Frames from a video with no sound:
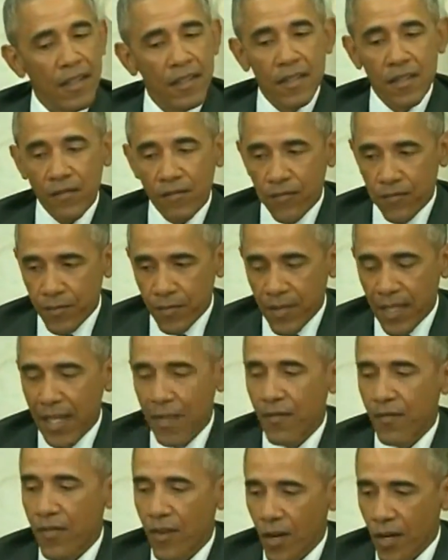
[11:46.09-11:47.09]
to
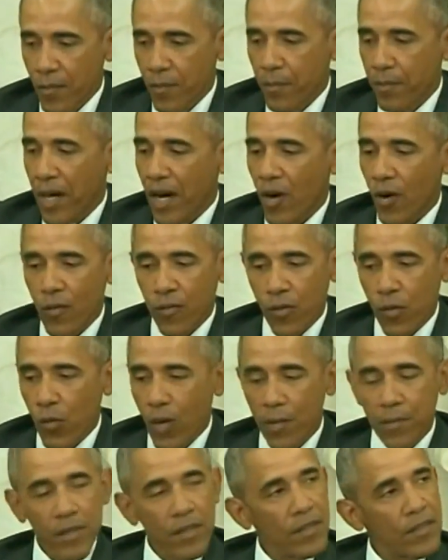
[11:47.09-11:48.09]
get very powerful
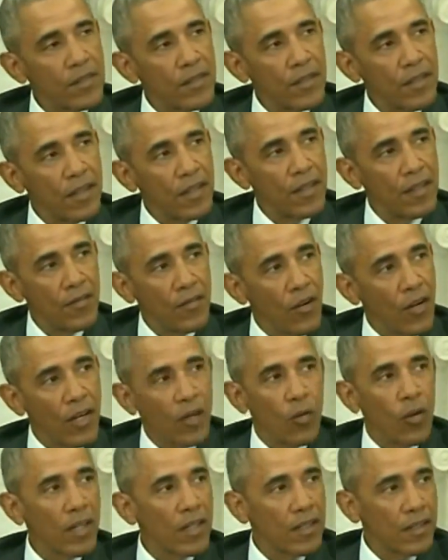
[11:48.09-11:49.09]
weapons very
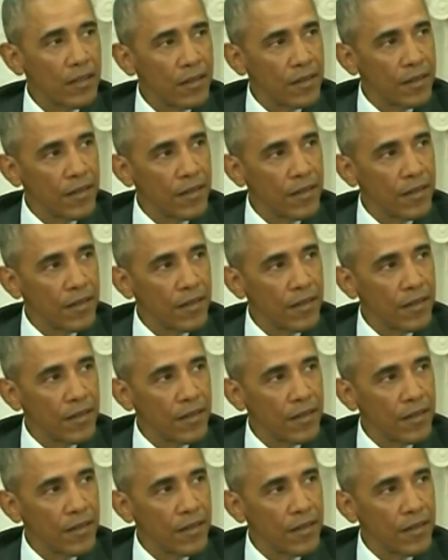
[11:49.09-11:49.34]
quickly.